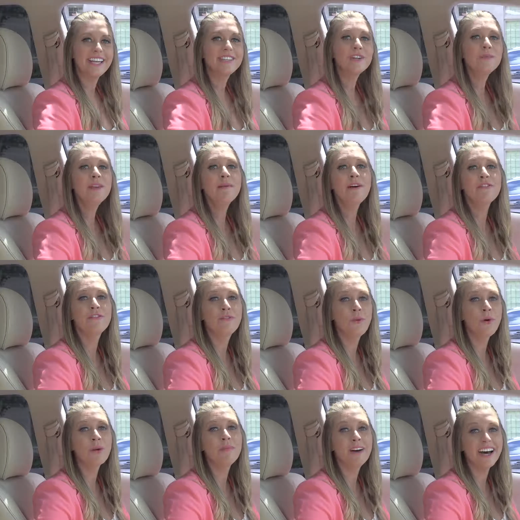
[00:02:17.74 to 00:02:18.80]
It took me about
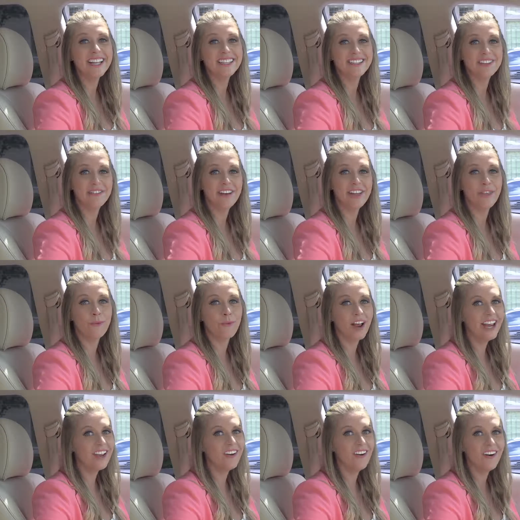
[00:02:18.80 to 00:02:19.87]
4 months to find the
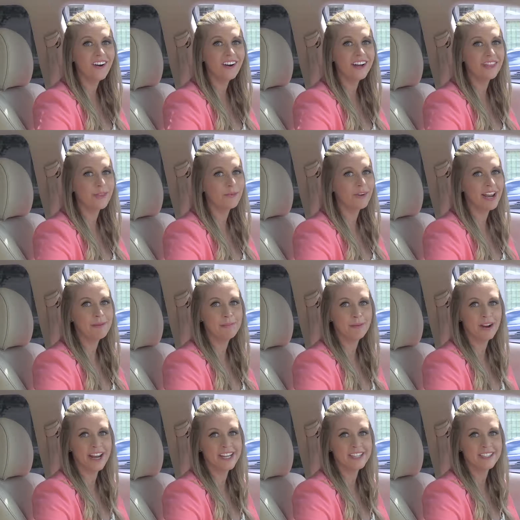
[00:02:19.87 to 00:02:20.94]
right car at the right
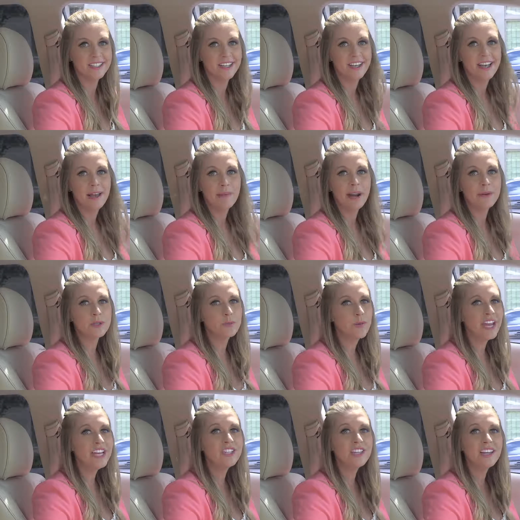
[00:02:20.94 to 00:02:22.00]
price, but I was
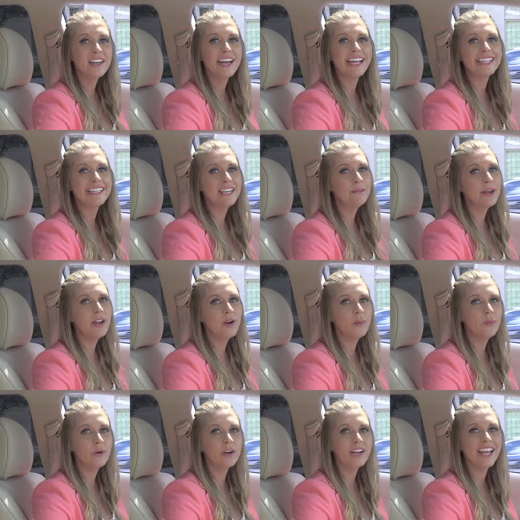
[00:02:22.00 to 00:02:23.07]
patient, I did my
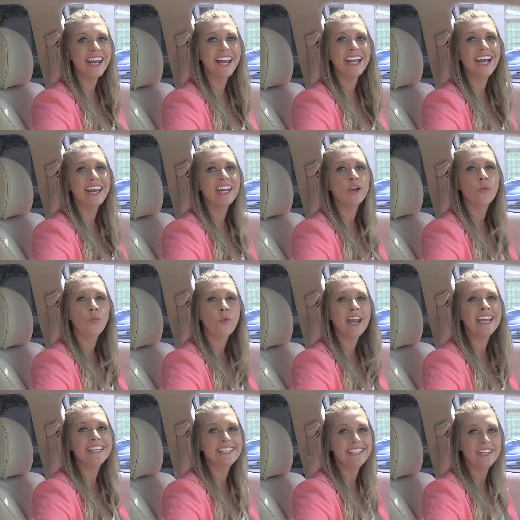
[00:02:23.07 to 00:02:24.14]
homework, and I got a
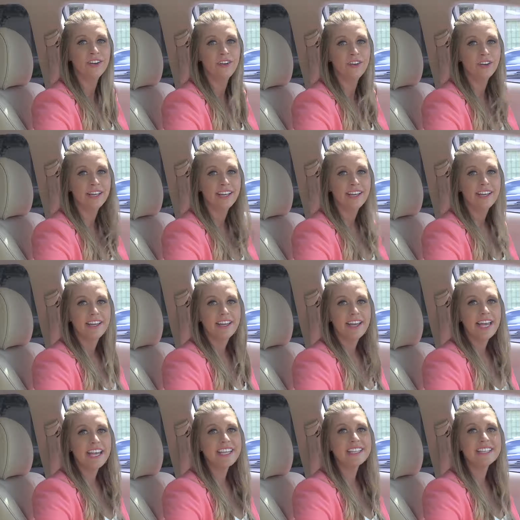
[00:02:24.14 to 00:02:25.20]
great deal.
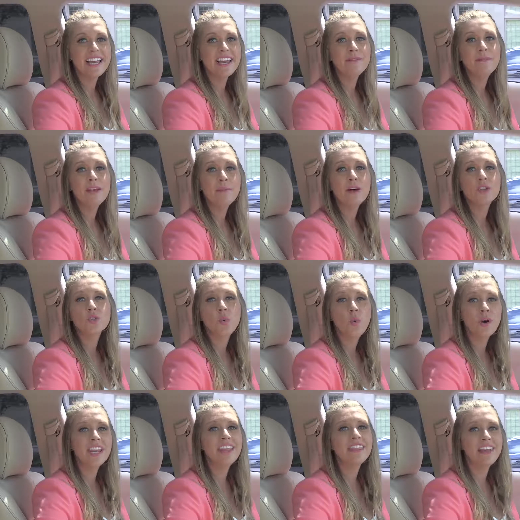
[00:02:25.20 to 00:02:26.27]
And it saved me about
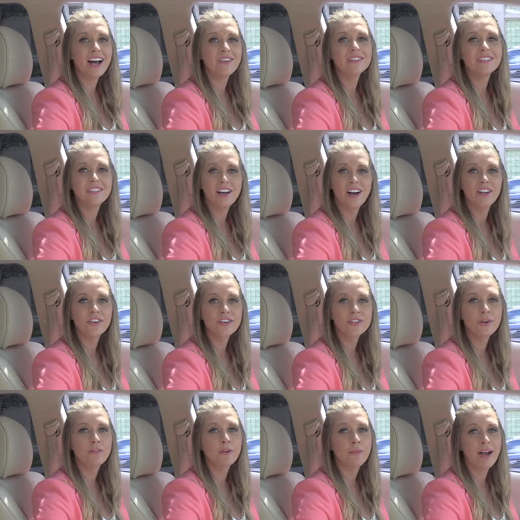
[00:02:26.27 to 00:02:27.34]

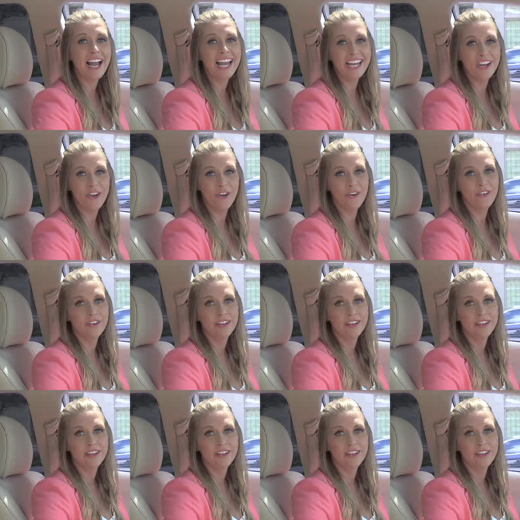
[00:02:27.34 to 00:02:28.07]
$20,000 over buying new.